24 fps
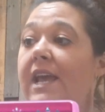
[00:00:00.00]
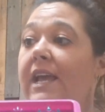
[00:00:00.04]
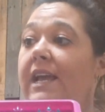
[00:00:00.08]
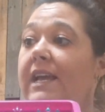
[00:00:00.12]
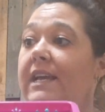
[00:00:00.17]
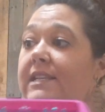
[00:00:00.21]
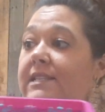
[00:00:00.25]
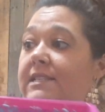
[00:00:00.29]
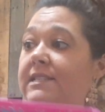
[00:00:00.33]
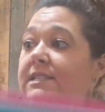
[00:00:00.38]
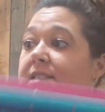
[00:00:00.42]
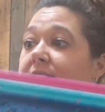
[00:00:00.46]

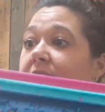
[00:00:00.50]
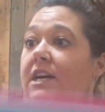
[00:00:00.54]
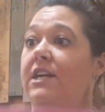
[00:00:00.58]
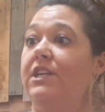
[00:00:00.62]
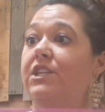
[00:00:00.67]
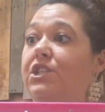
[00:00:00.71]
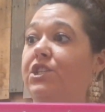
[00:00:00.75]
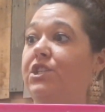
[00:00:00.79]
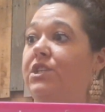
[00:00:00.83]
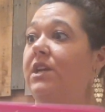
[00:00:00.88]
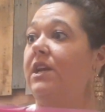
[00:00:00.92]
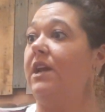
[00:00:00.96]
and
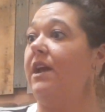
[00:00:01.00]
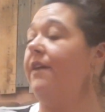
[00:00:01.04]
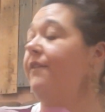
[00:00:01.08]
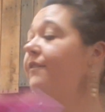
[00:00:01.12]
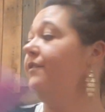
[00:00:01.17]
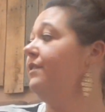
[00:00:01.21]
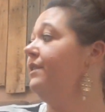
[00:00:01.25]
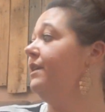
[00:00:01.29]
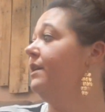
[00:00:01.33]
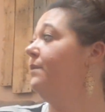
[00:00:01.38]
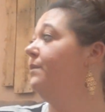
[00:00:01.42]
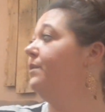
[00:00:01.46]
such,
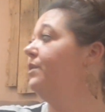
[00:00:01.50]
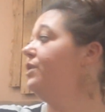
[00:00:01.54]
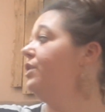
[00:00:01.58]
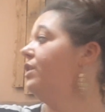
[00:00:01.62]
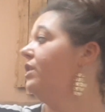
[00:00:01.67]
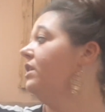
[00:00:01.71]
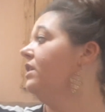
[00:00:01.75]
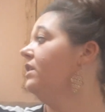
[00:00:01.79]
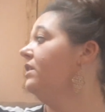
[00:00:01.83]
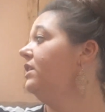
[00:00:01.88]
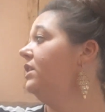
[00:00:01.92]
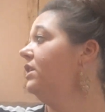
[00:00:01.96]
everything would
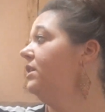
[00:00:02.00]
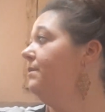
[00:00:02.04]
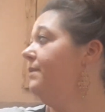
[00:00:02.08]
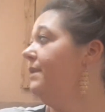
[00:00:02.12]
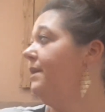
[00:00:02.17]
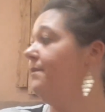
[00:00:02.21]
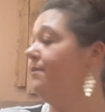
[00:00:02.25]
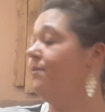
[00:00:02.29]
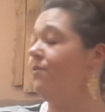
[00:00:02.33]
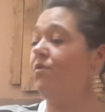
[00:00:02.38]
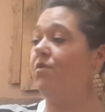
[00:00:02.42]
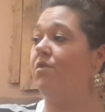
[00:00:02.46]
look a little
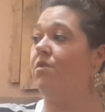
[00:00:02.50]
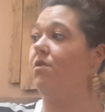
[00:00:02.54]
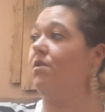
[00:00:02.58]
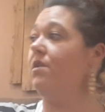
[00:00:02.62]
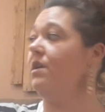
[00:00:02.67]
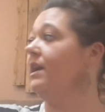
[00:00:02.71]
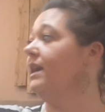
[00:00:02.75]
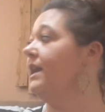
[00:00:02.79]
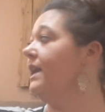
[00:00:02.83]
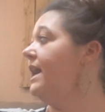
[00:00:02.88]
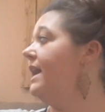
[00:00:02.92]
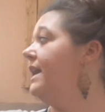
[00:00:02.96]
bit more
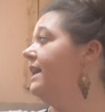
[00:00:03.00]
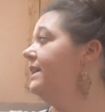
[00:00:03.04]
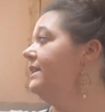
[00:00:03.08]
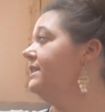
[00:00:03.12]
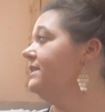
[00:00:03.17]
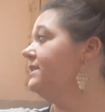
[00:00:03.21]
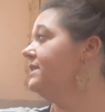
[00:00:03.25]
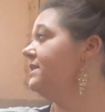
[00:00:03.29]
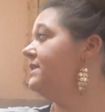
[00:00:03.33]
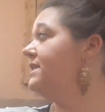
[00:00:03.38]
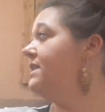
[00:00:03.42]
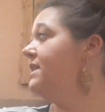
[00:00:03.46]

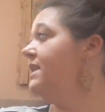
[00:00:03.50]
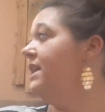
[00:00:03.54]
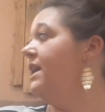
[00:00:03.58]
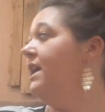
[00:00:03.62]
organized.